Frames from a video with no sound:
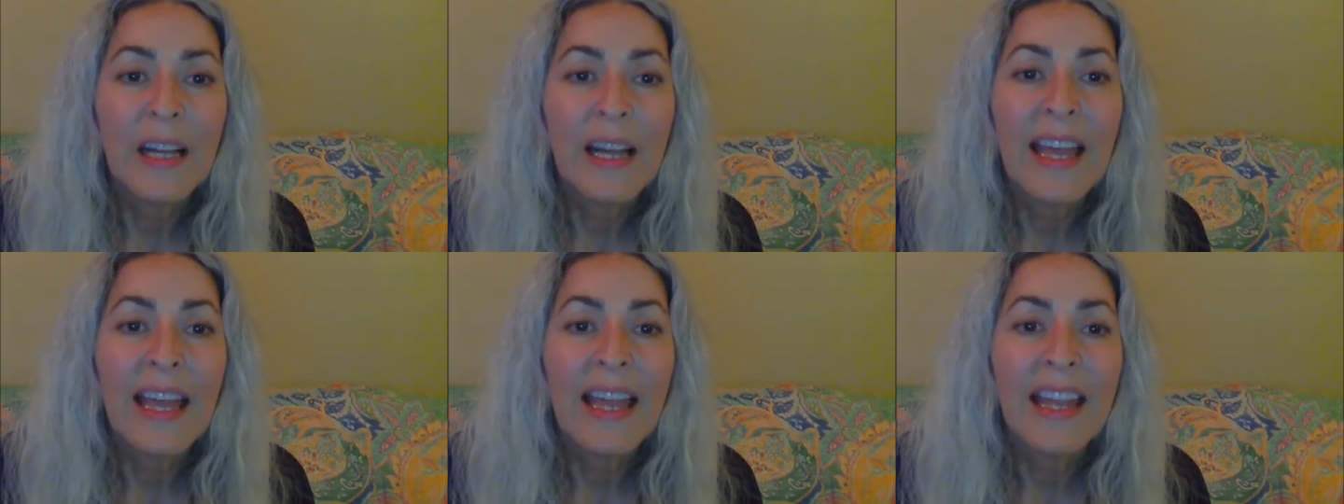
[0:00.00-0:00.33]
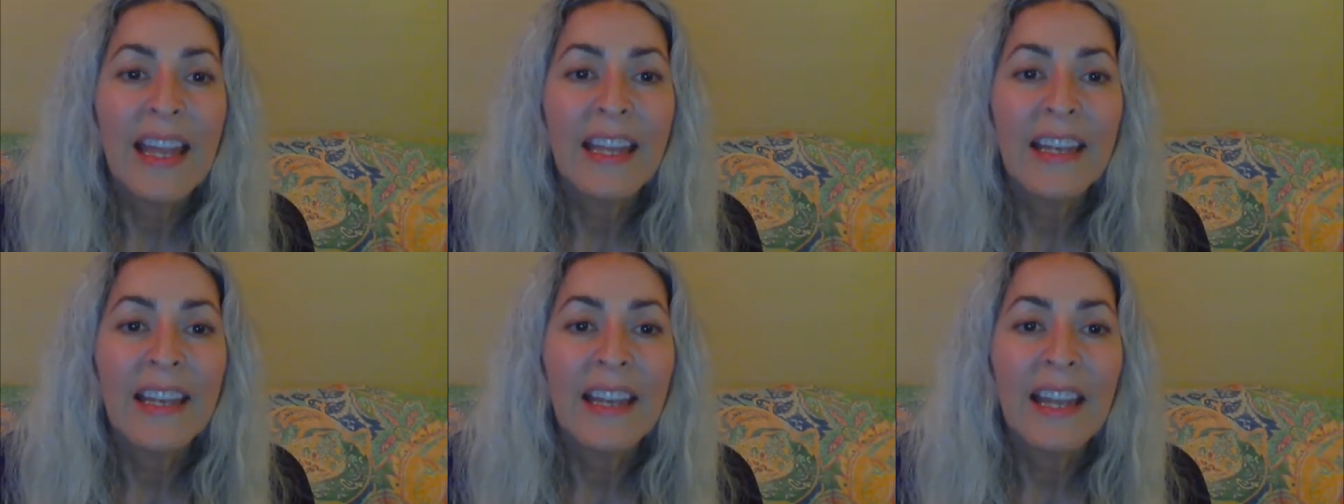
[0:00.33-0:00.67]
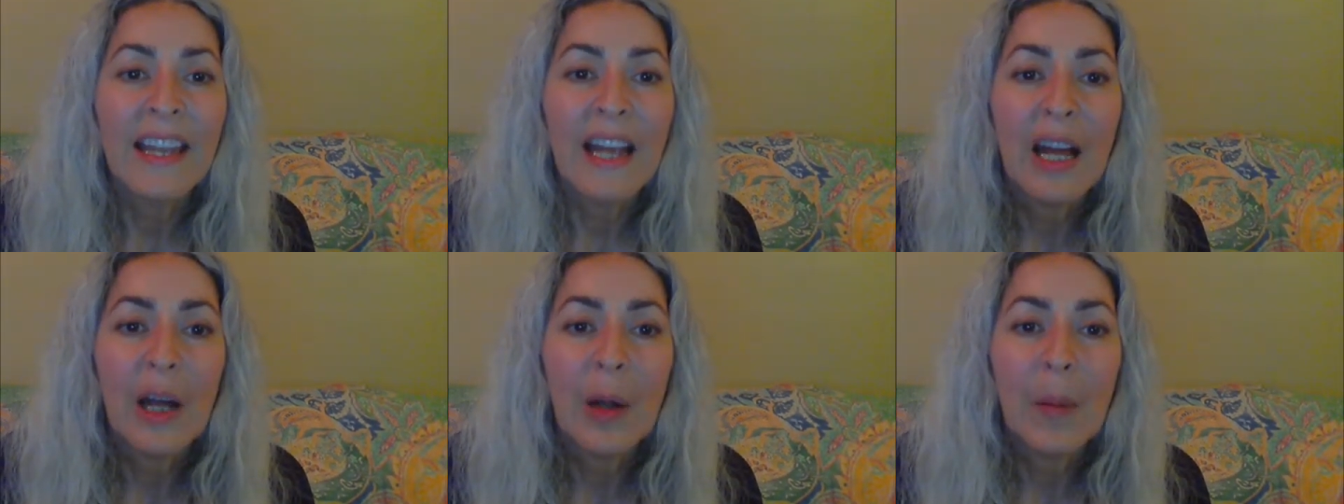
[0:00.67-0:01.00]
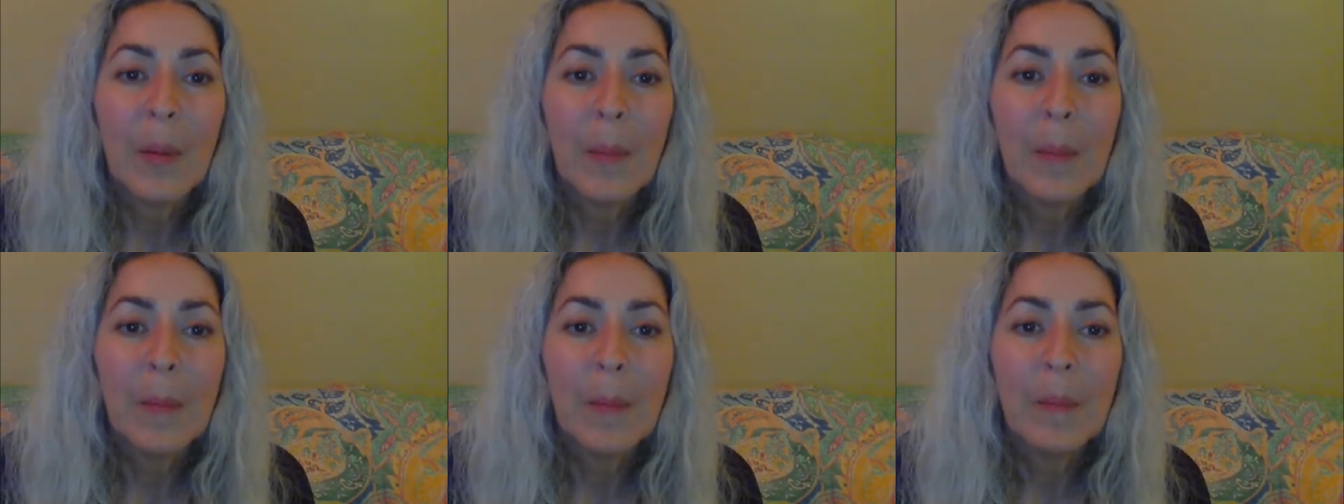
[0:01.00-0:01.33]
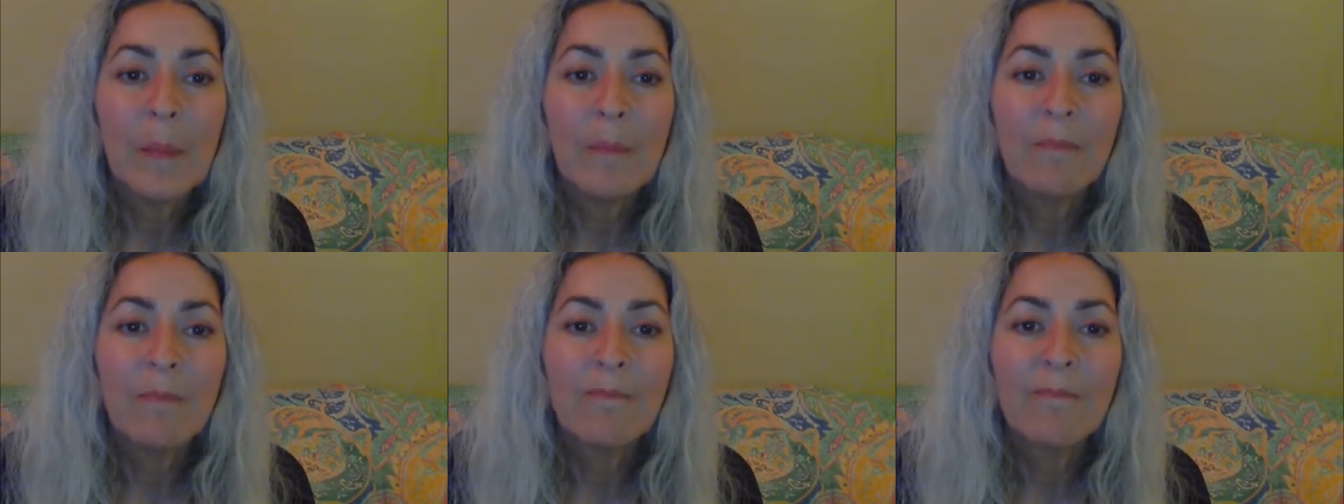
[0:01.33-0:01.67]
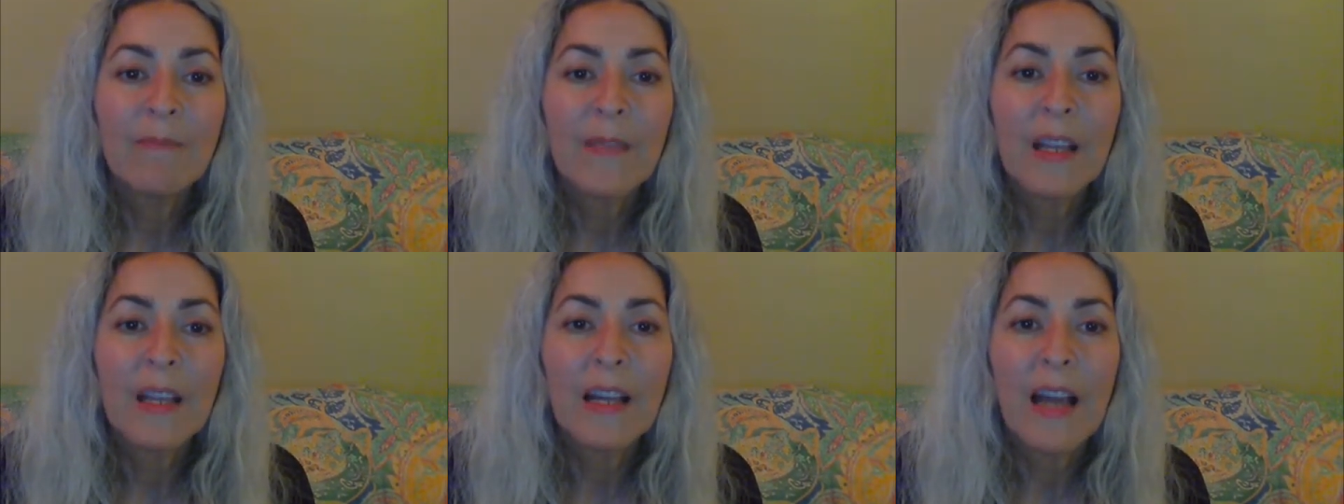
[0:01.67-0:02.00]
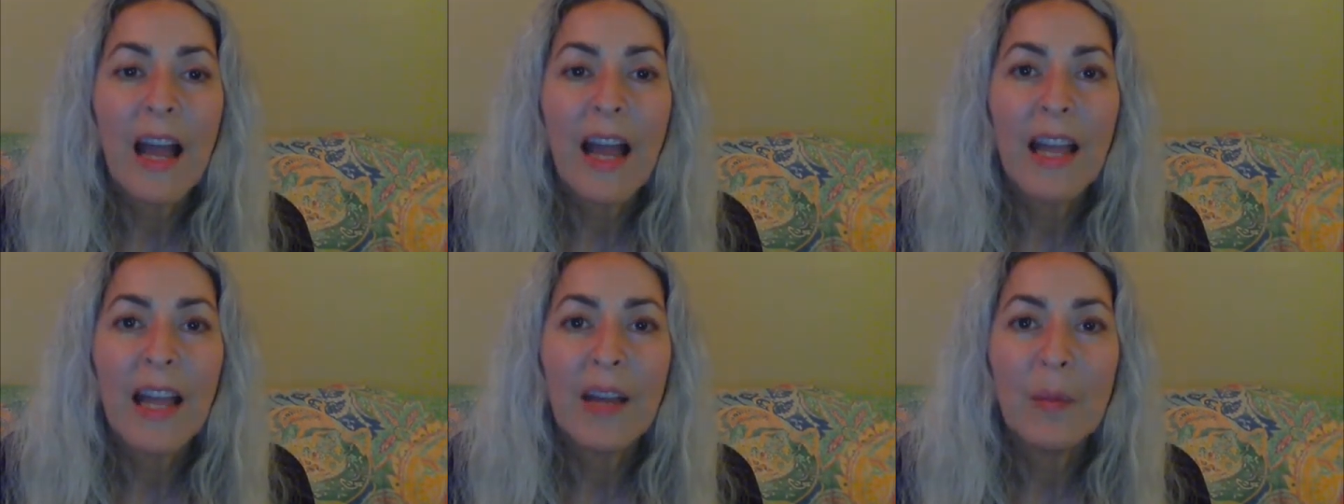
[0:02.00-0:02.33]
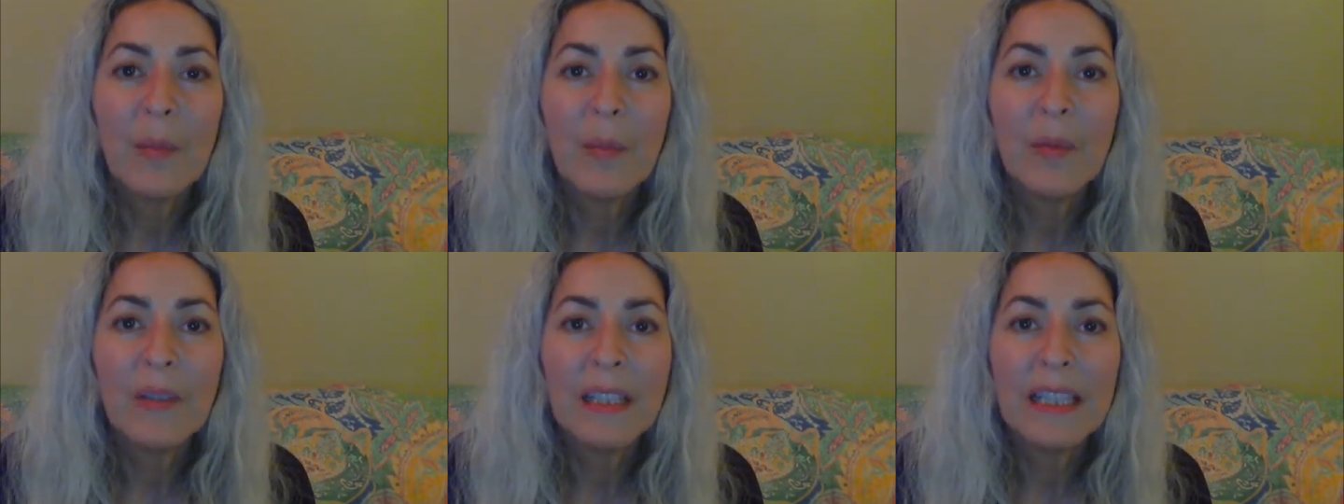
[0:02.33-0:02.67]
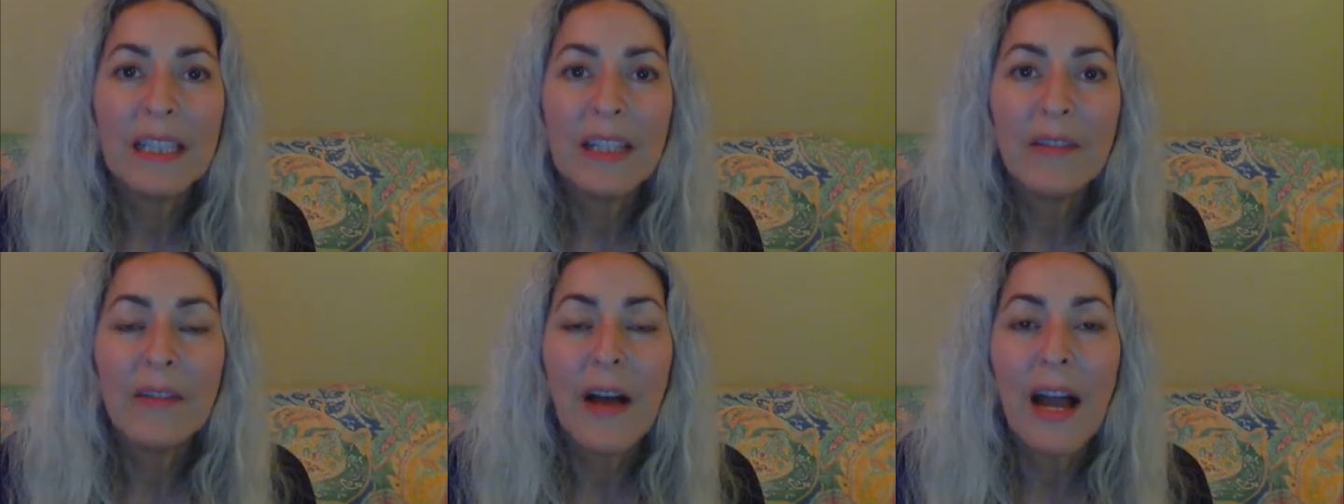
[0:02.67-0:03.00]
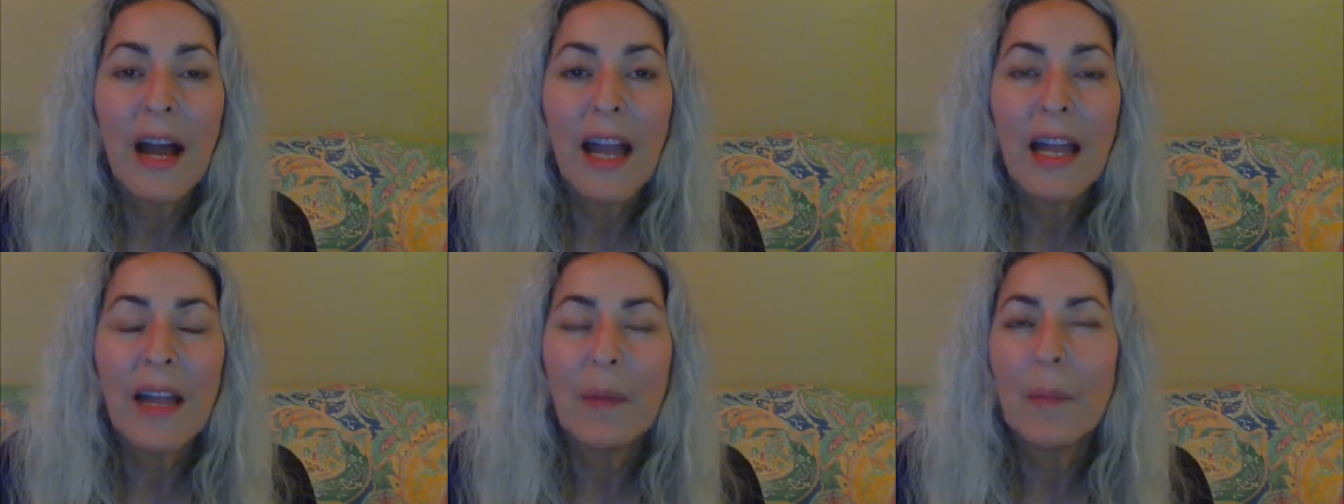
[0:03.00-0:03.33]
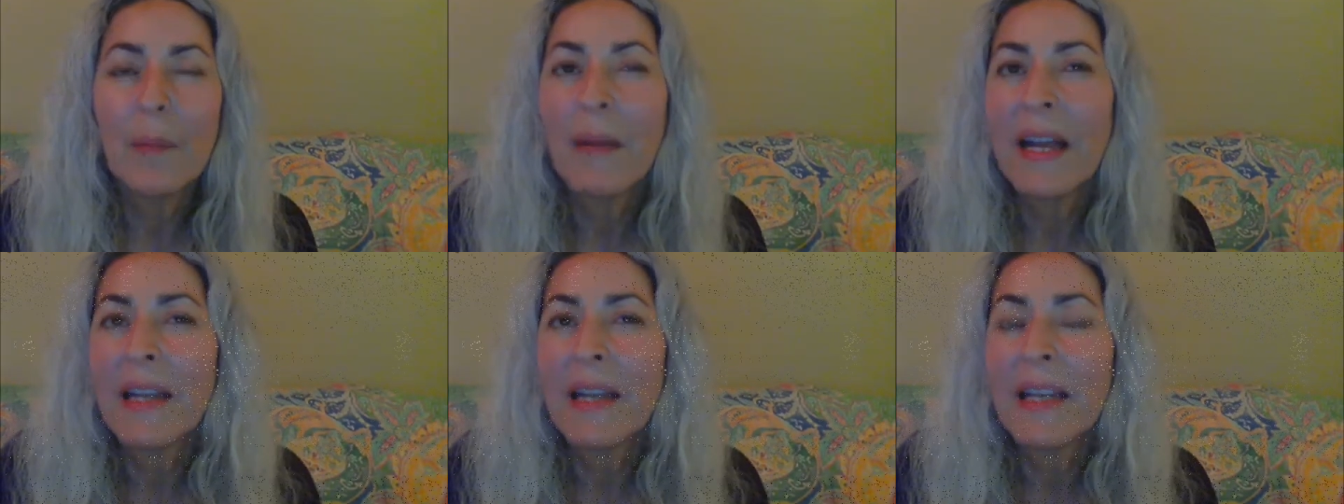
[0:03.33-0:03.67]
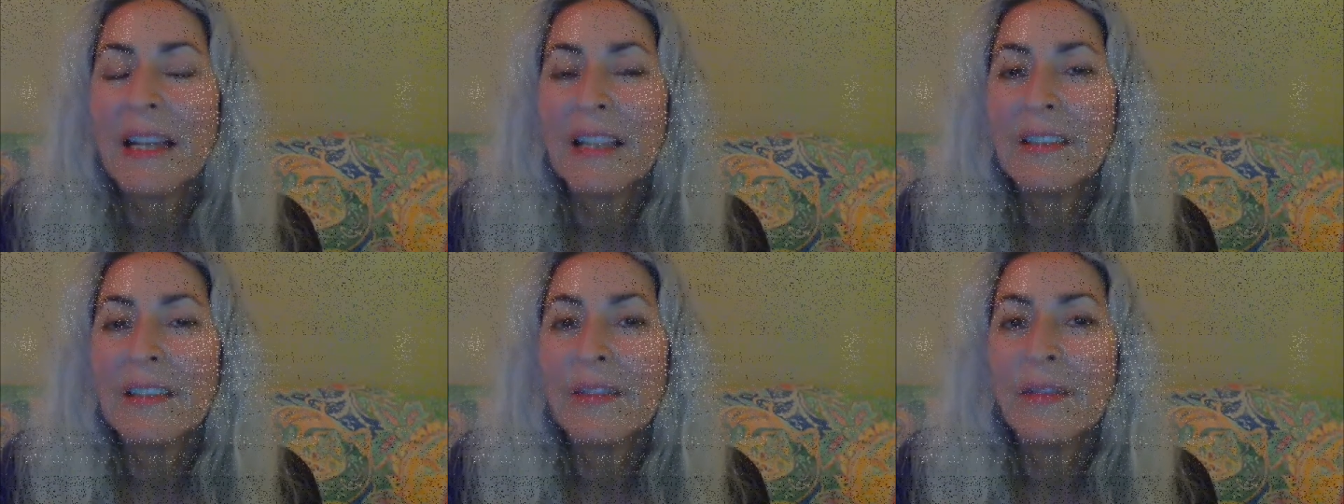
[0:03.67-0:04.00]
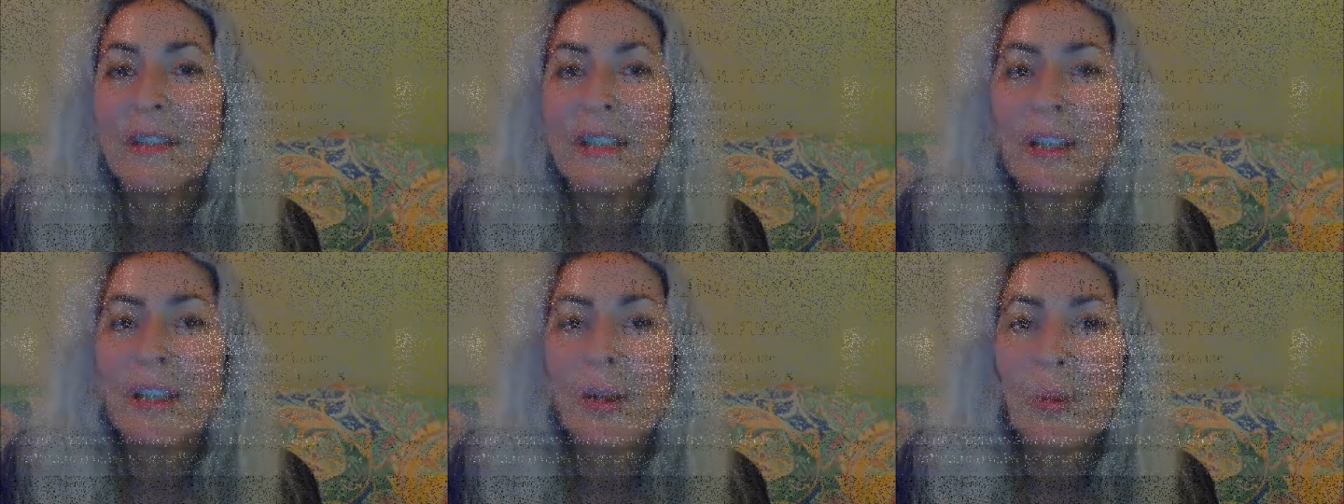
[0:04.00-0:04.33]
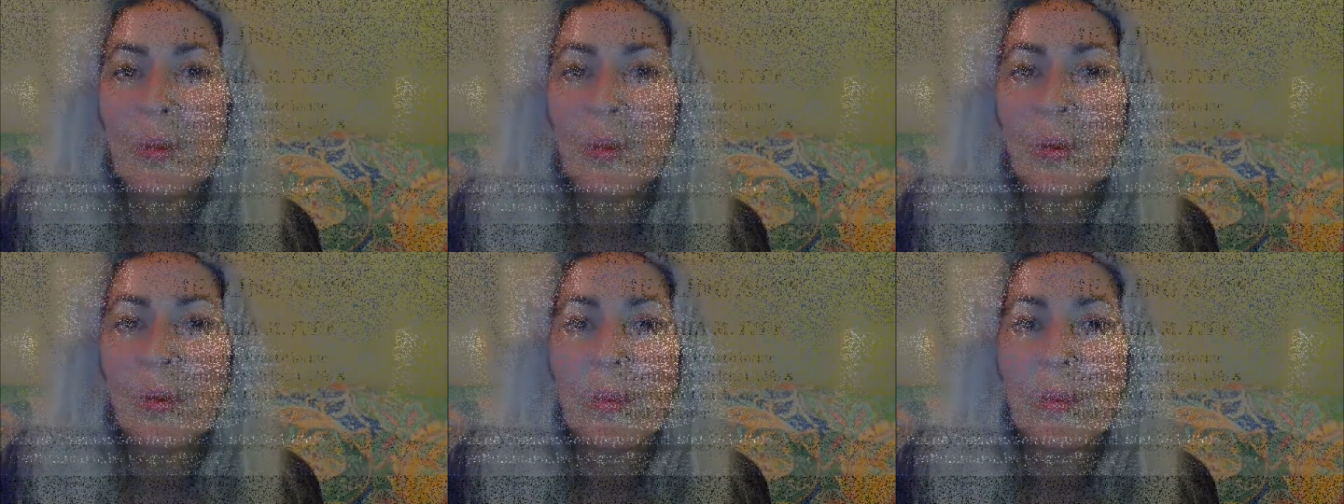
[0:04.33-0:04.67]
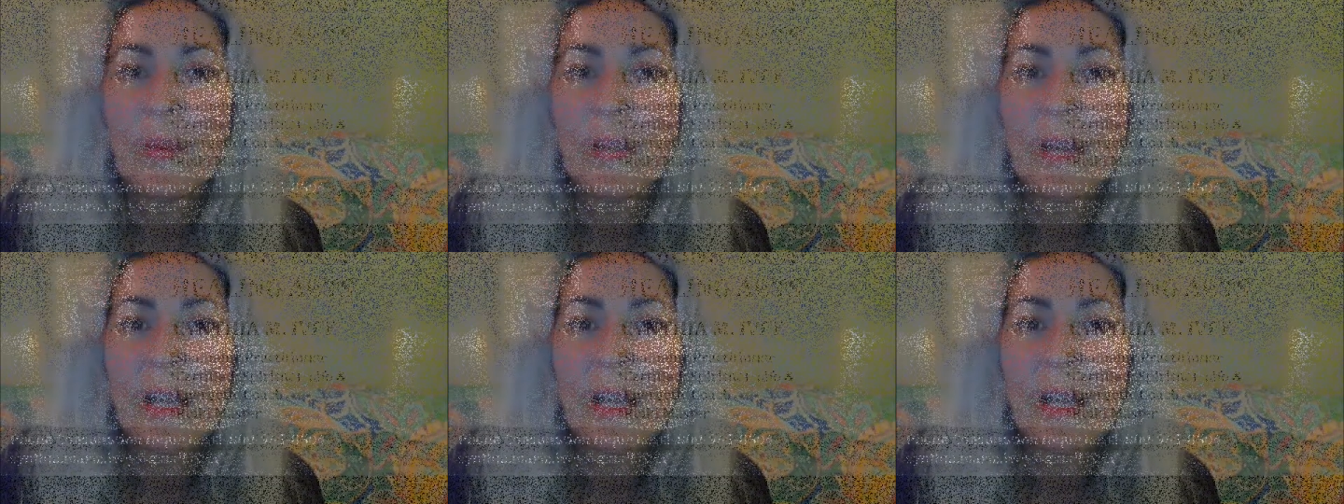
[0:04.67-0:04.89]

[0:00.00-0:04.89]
And um, I believe I my next video will be